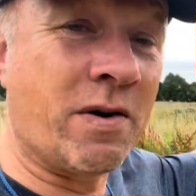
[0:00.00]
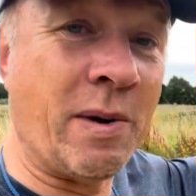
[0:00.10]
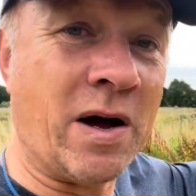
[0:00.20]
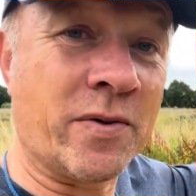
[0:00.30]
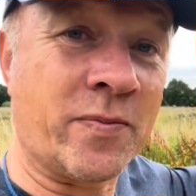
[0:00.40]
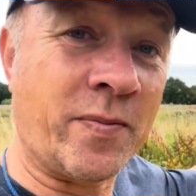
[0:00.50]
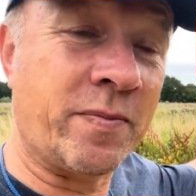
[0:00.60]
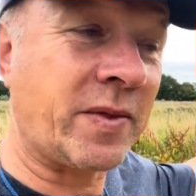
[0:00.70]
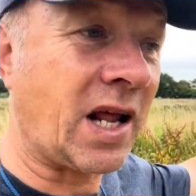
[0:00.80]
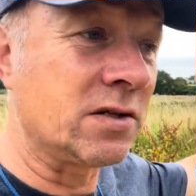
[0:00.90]
and
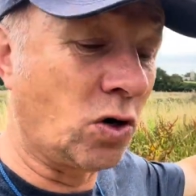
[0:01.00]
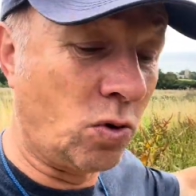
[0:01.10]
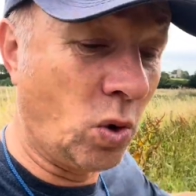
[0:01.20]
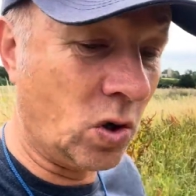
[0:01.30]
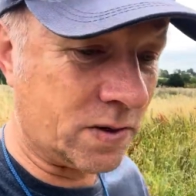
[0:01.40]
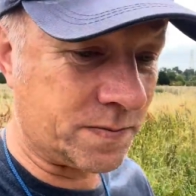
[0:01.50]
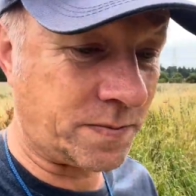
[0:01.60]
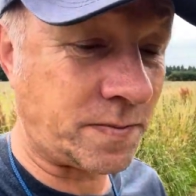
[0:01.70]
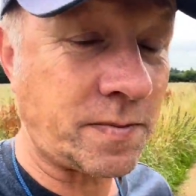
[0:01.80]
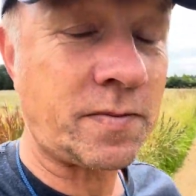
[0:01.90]
about. Dog walk.
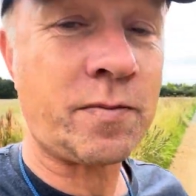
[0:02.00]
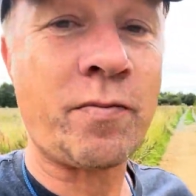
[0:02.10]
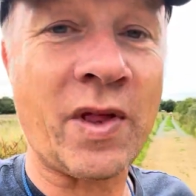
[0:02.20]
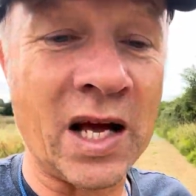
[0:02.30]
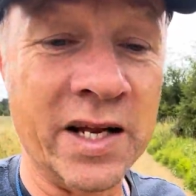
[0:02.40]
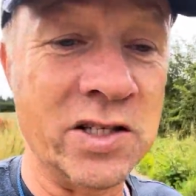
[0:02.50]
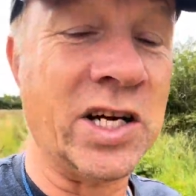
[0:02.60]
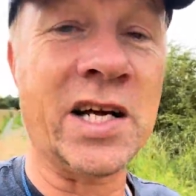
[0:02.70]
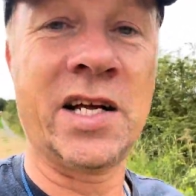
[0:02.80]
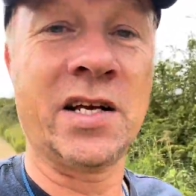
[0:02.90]
And then
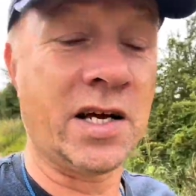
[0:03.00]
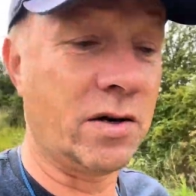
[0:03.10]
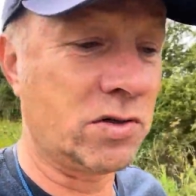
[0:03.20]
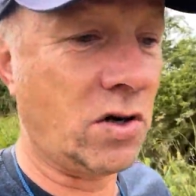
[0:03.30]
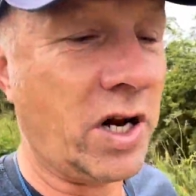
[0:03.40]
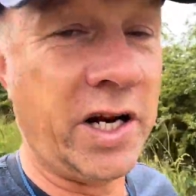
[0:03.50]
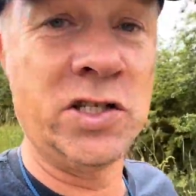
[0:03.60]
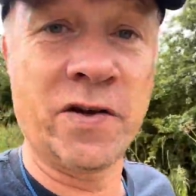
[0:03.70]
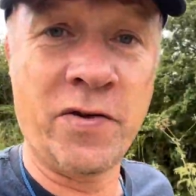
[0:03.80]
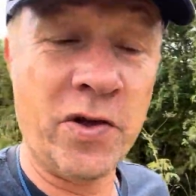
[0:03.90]
Jackie and the girls have got an
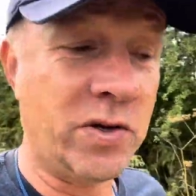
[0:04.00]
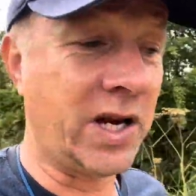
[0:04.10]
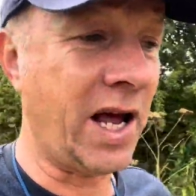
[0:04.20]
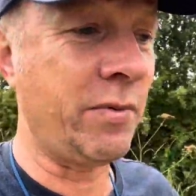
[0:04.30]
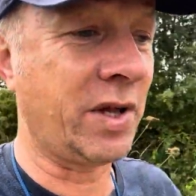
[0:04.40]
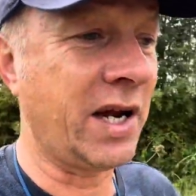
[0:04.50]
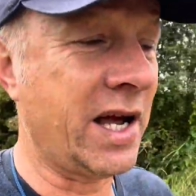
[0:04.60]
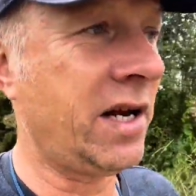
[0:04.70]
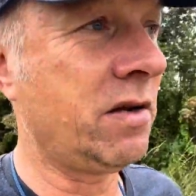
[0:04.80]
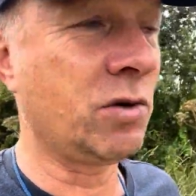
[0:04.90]
interview today with a
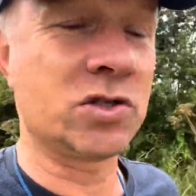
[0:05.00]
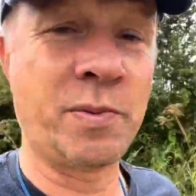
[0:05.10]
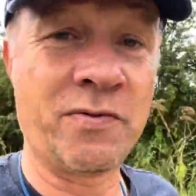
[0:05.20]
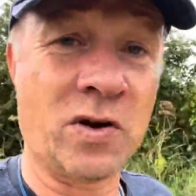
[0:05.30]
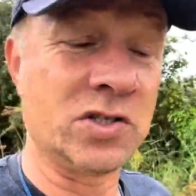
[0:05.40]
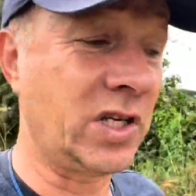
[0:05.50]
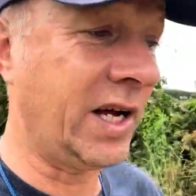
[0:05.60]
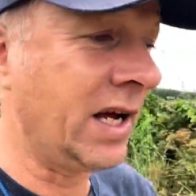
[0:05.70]
lady that wants to be a volunteer.